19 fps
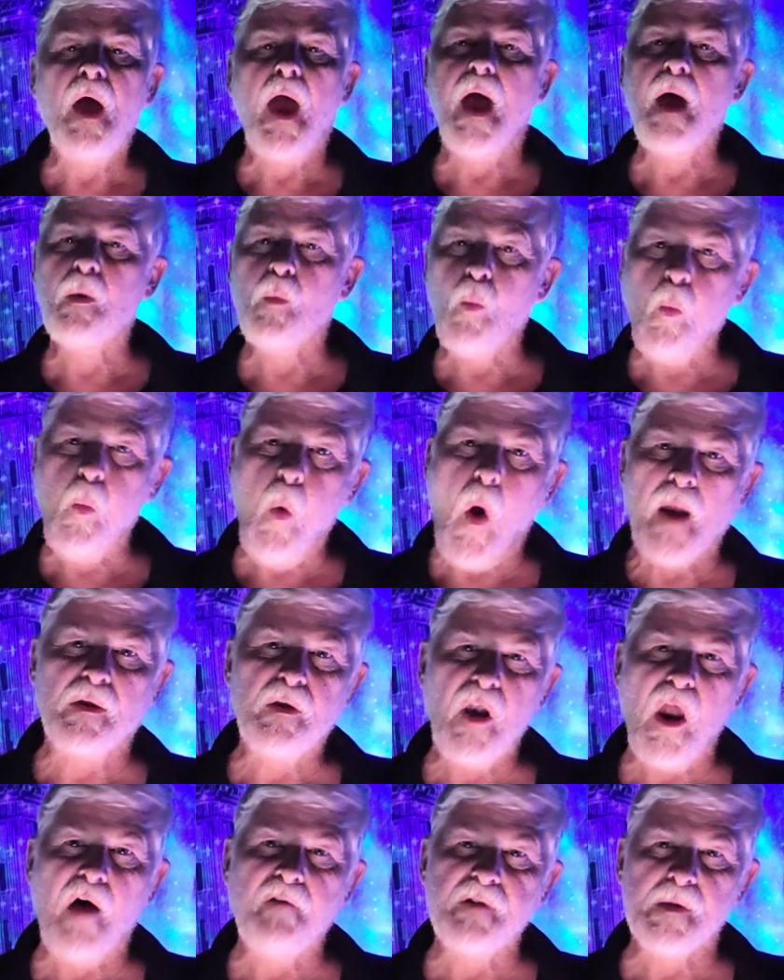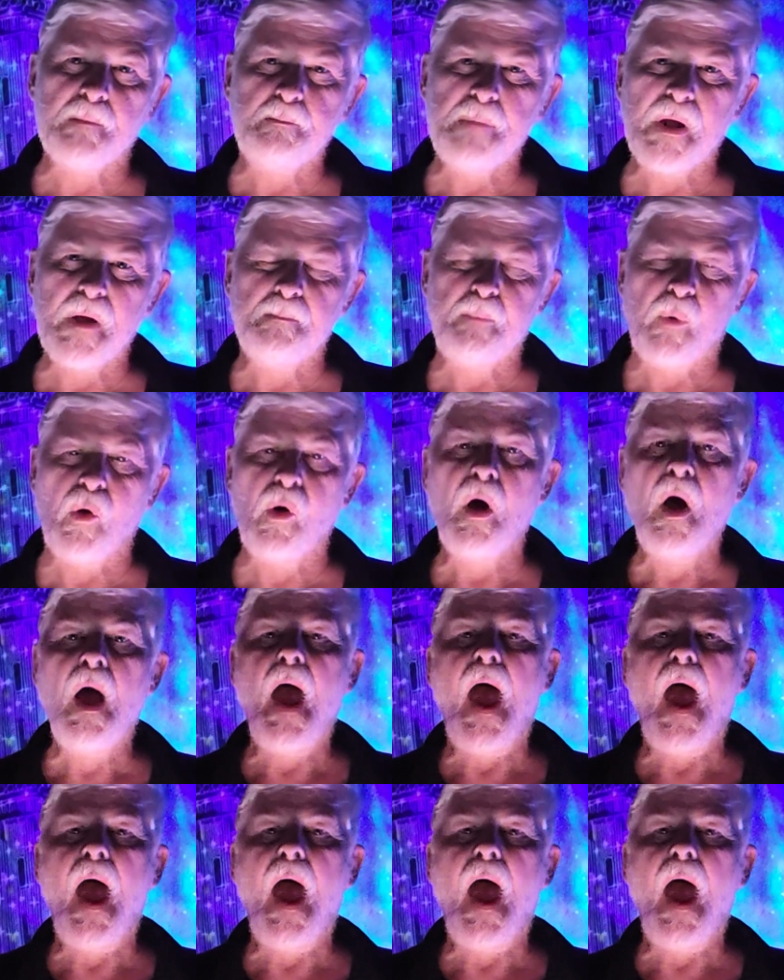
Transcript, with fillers: and one loving people.